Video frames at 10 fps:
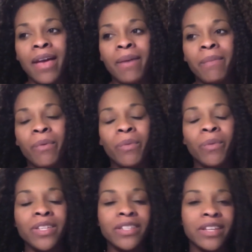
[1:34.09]
But when
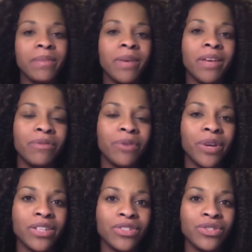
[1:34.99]
we took him in for
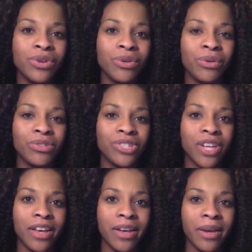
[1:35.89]
his 2-year-old
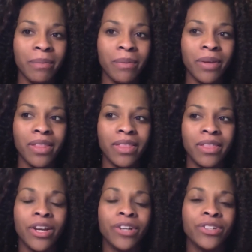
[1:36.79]
checkup,
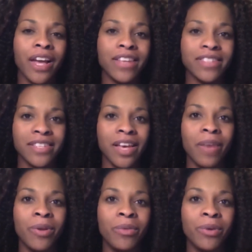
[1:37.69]
the doctor asked us
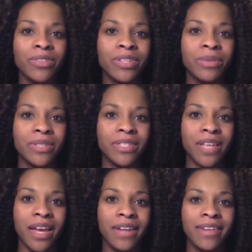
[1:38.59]
how many words he was
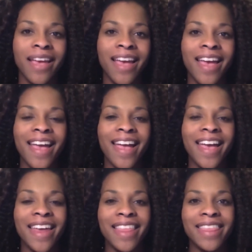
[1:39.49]
saying.
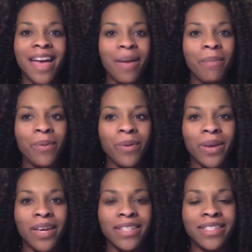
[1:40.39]
And at that
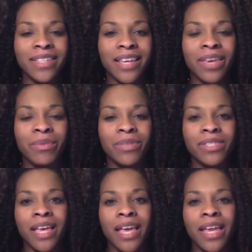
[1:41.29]
point, he was
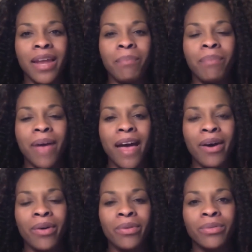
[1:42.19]
saying
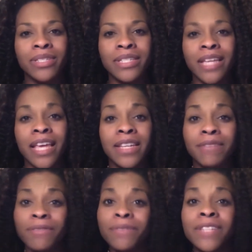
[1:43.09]
about 10
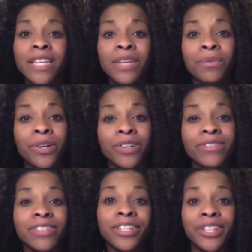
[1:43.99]
to 15
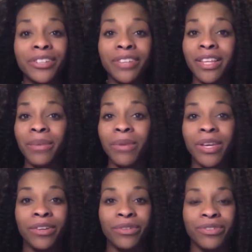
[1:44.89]
words clearly that we
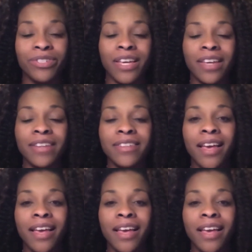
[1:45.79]
could understand.